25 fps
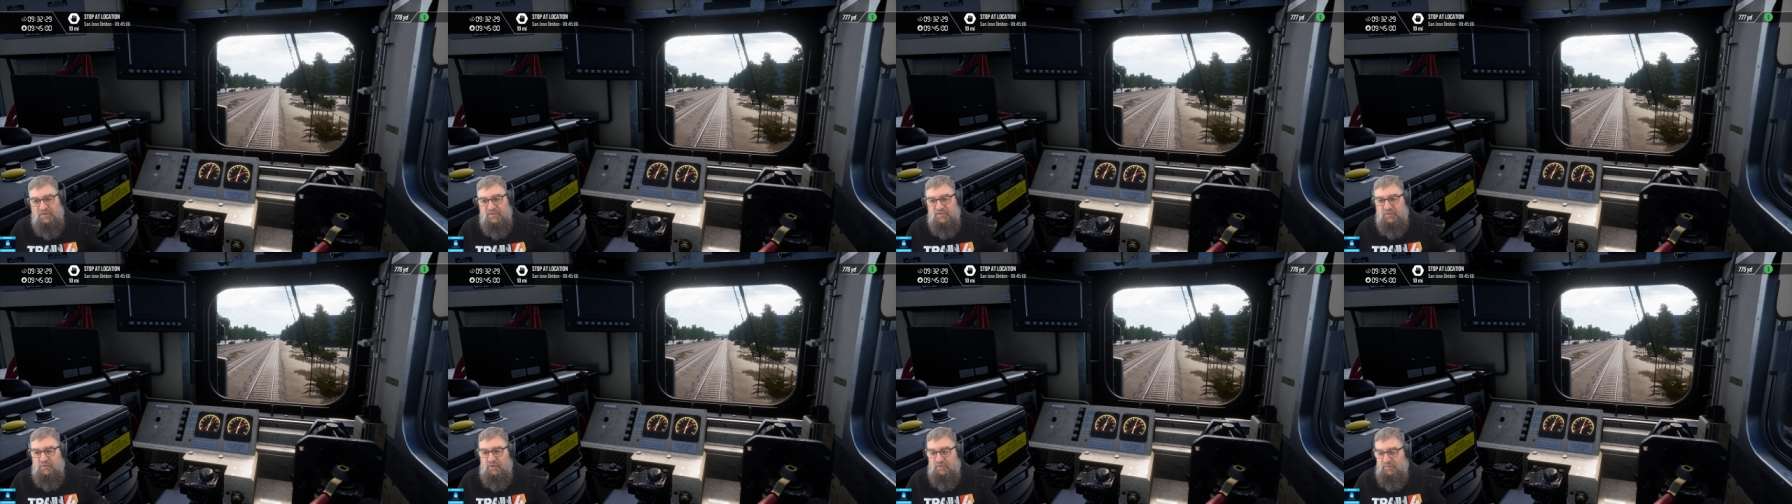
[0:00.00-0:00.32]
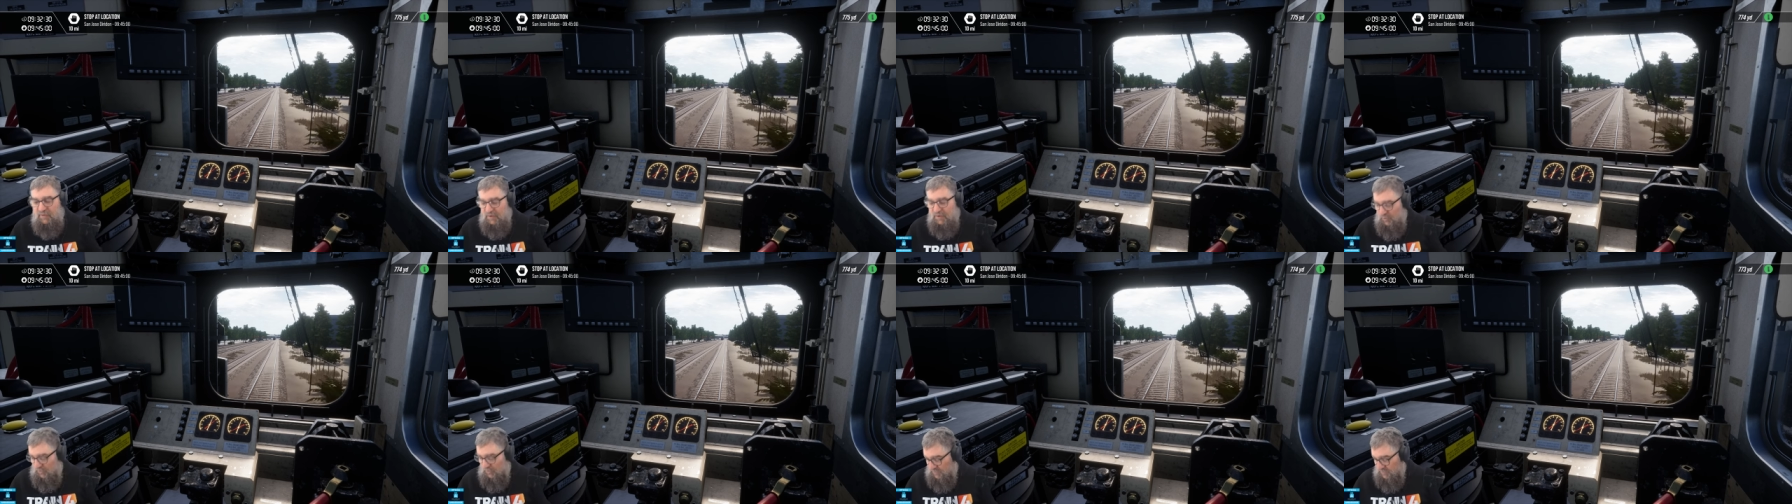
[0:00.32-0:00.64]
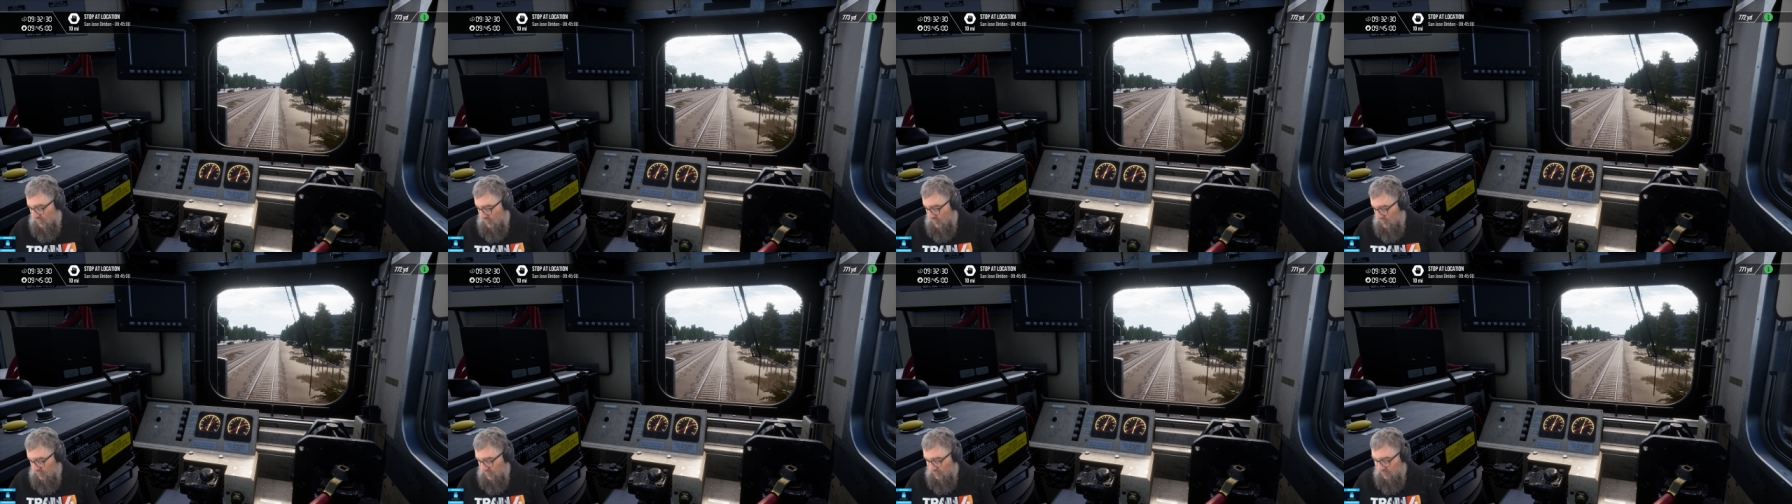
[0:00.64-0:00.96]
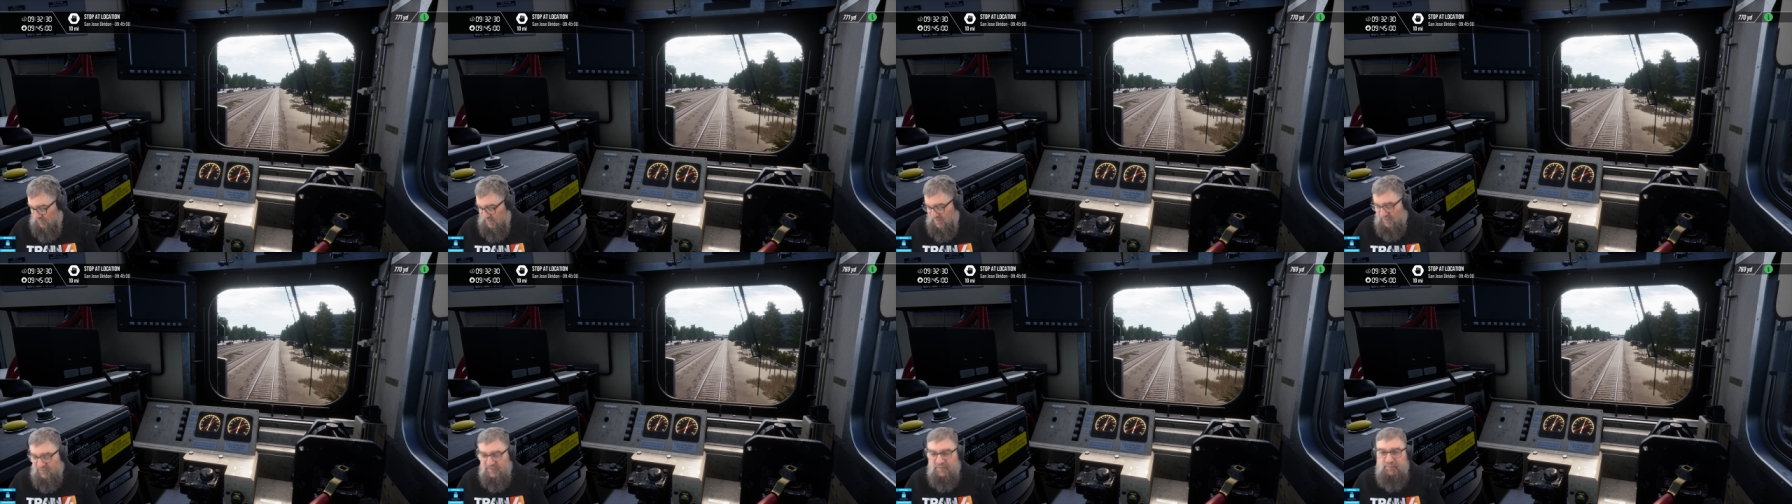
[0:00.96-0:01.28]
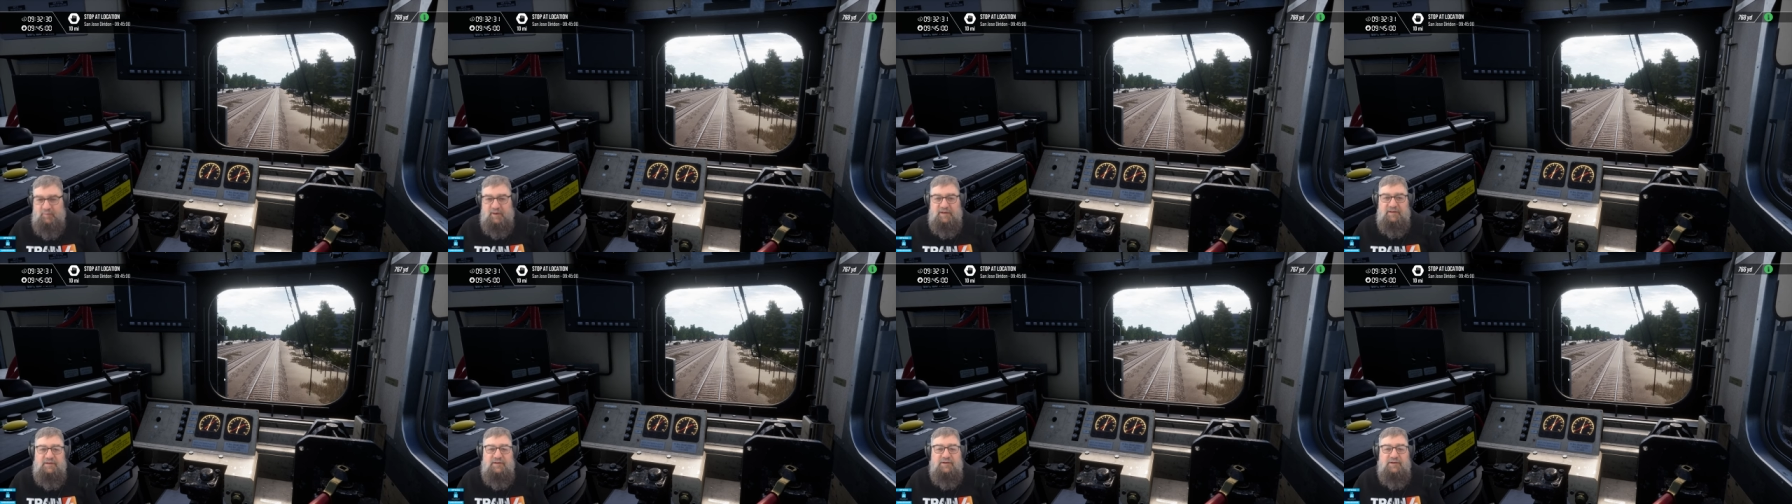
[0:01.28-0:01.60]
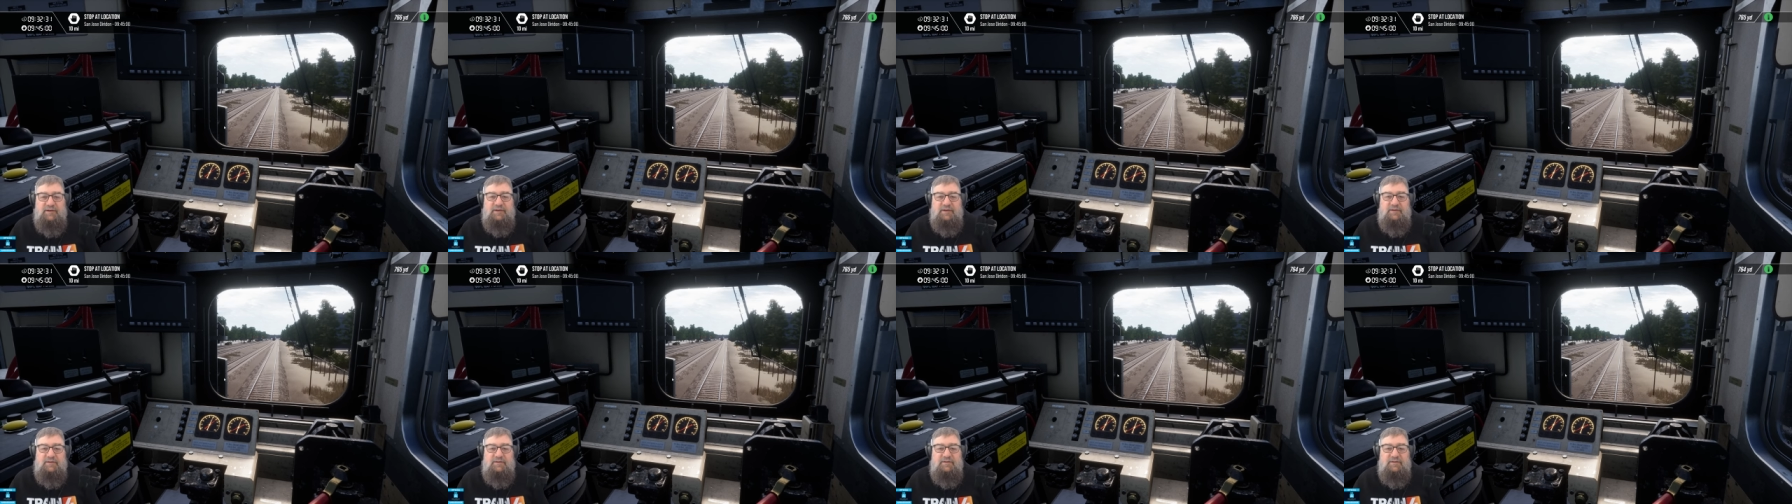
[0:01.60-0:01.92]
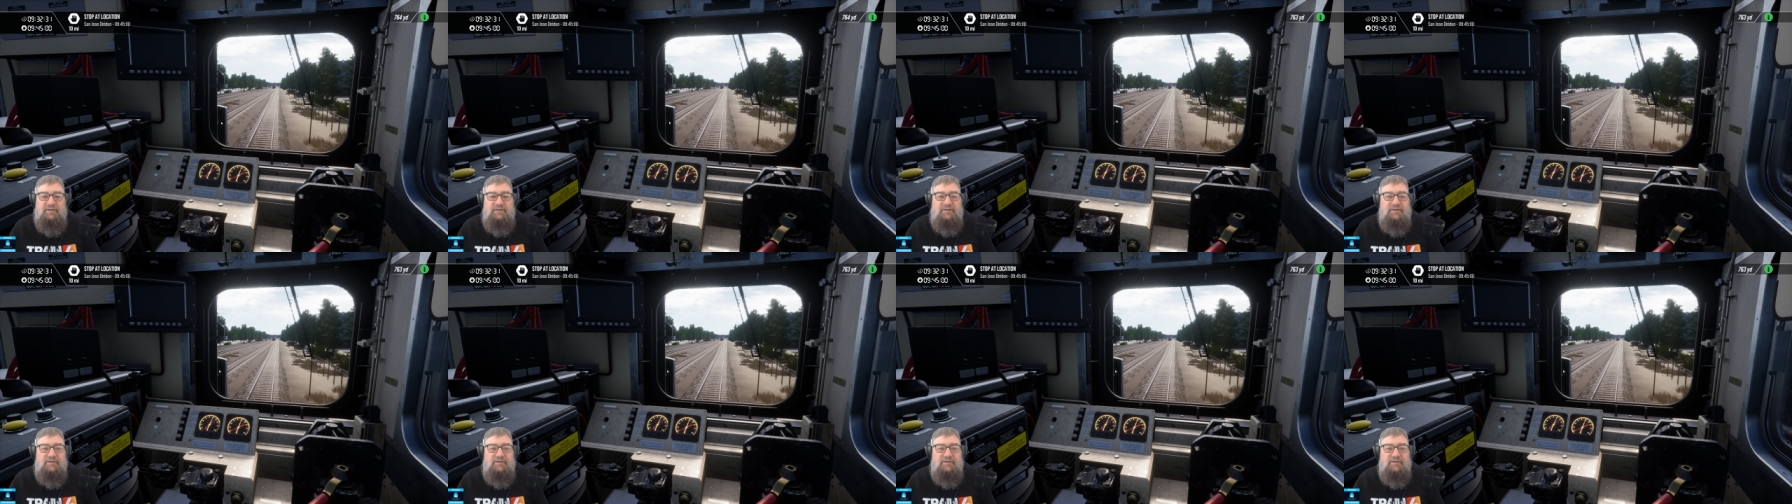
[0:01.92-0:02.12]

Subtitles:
So I think I'd kind of be expecting it.